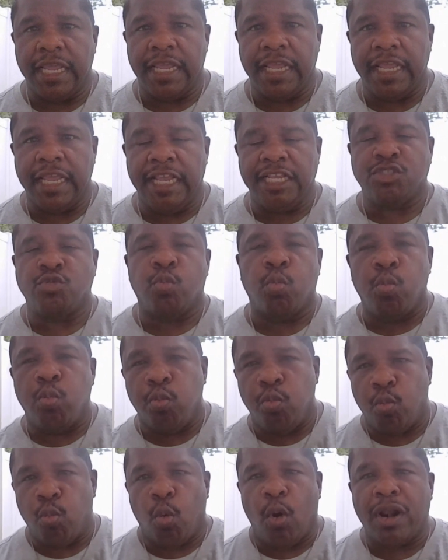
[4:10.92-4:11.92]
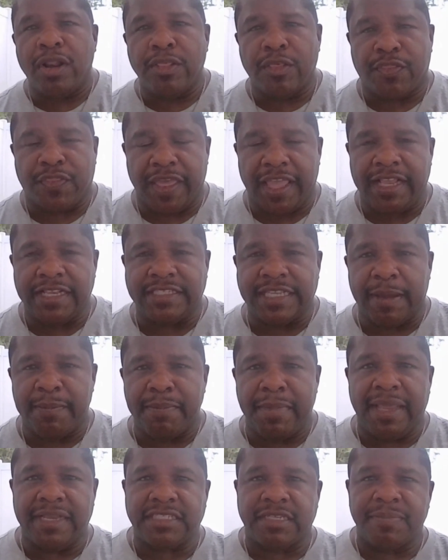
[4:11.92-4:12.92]
is one of the things that
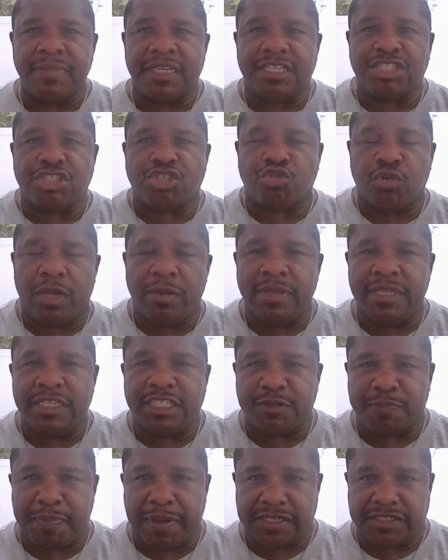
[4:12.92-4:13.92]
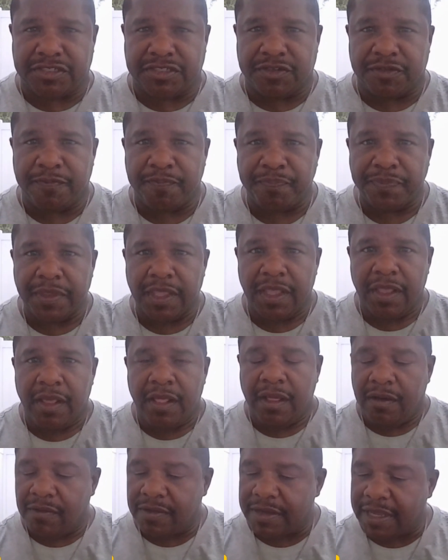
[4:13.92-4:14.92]
makes him extremely special.
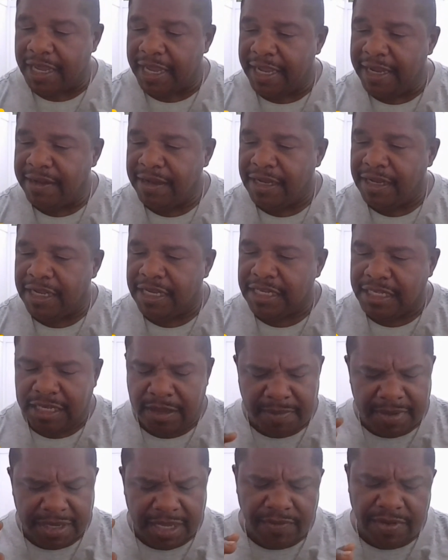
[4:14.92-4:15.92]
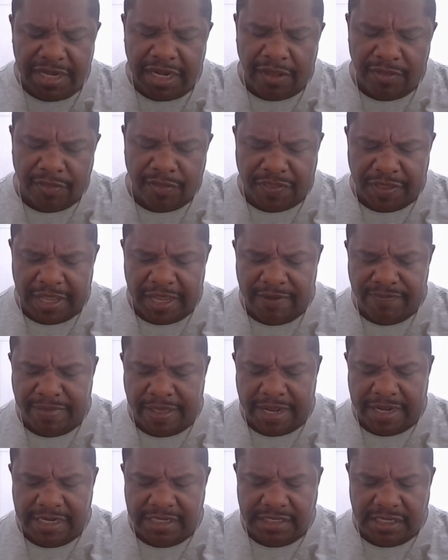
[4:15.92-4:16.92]
Okay, let me give you another thing
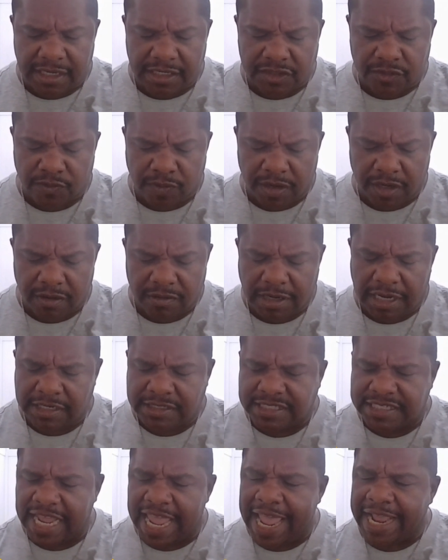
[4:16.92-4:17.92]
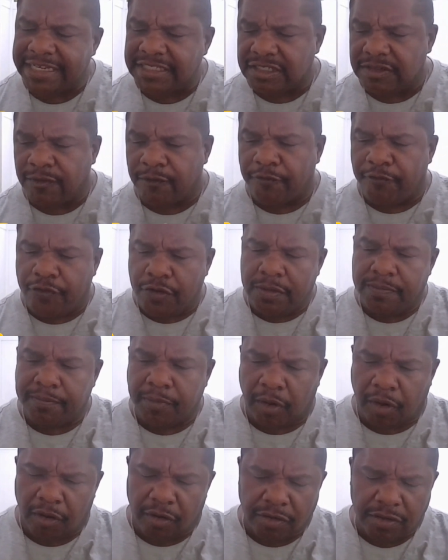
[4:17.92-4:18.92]
that he does well. Attacks the
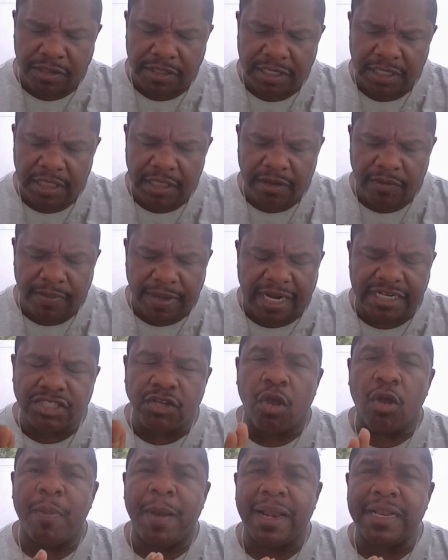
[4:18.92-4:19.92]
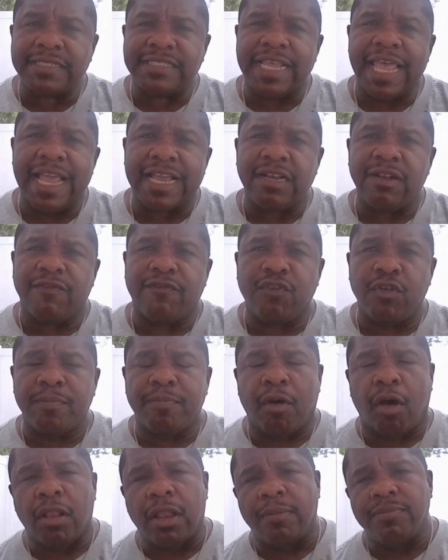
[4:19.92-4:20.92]
football. When I talk about attacking the
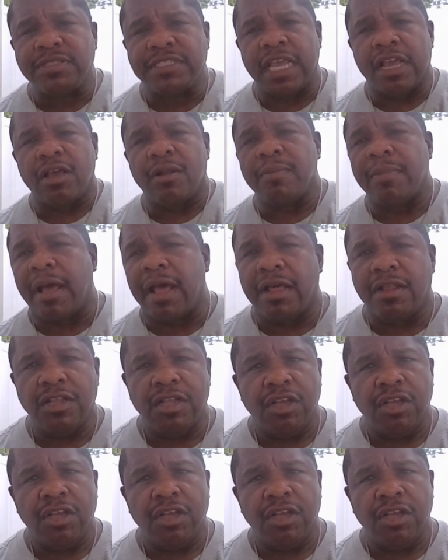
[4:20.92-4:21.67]
football, I'm talking about